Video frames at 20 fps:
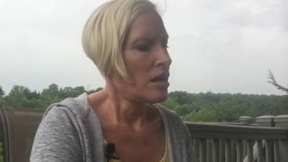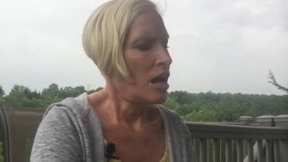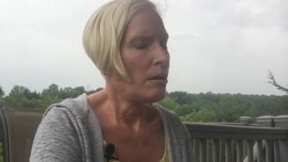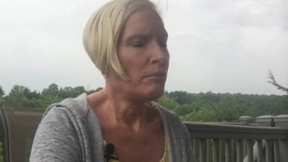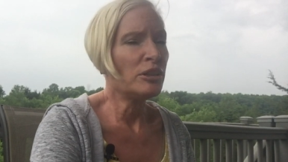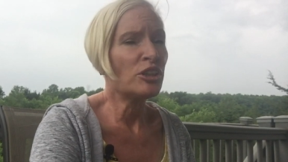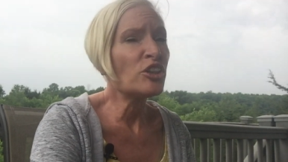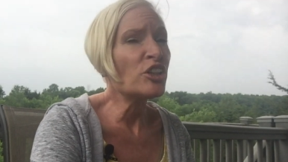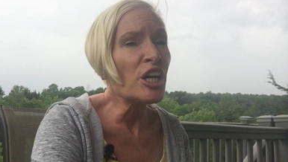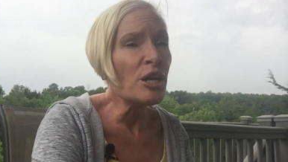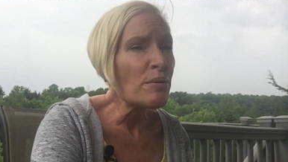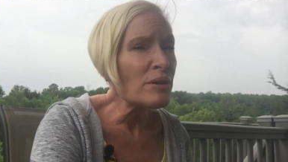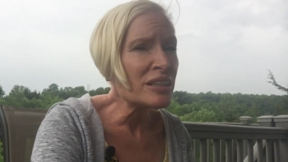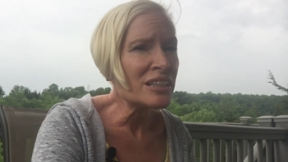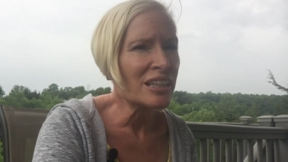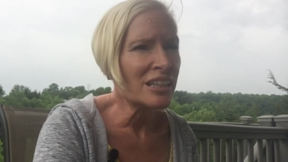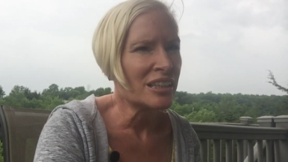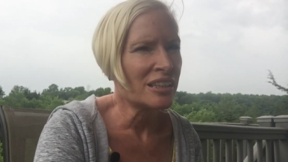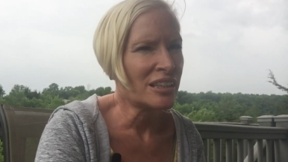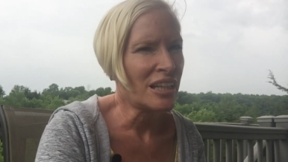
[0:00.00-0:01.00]
I mean she was
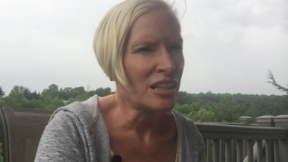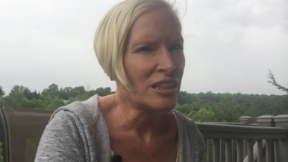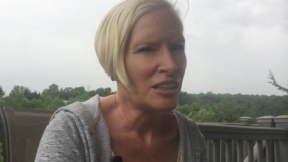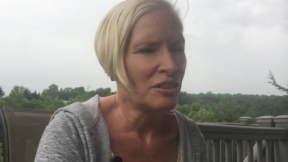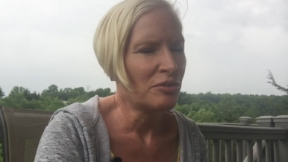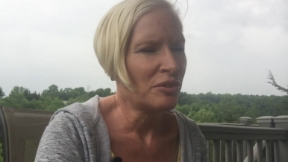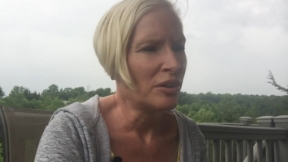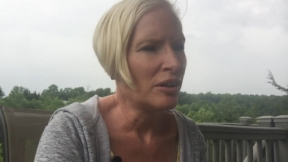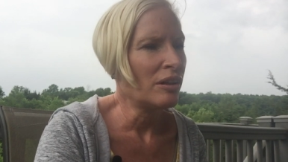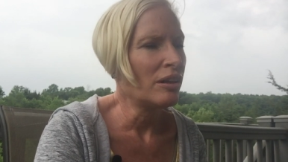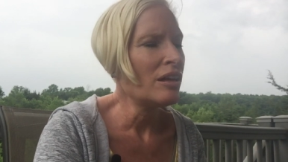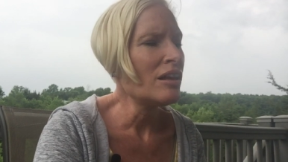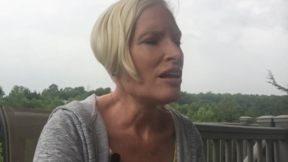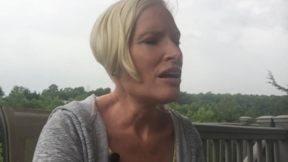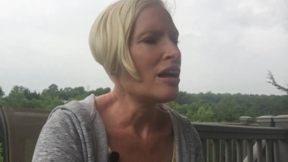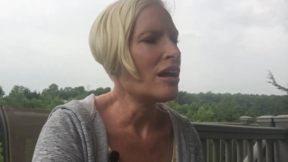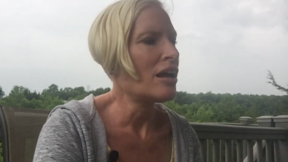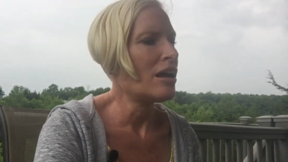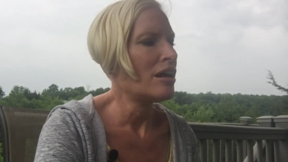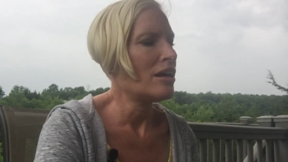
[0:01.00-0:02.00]
successful,
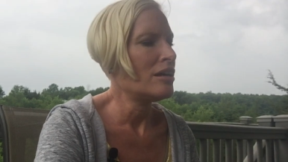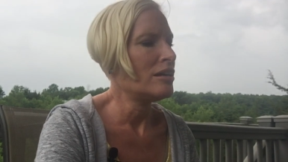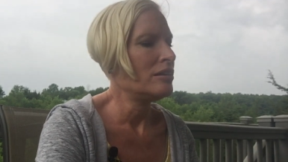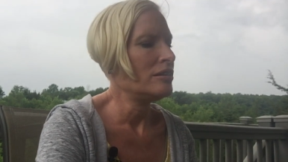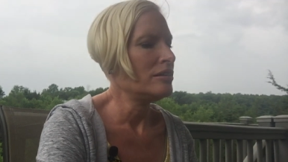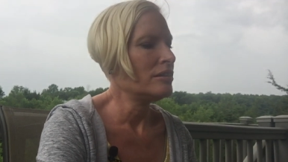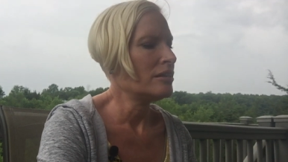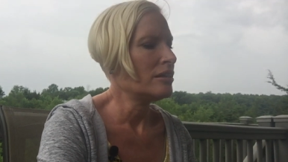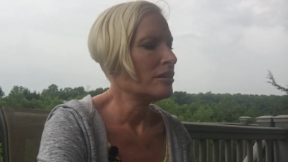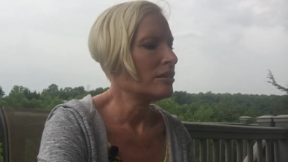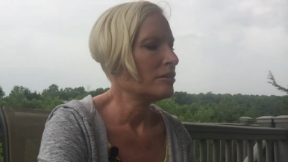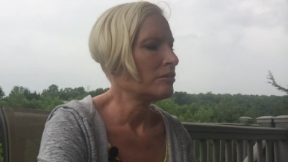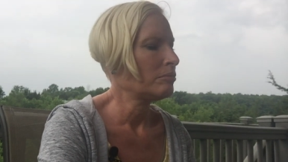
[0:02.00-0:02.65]
and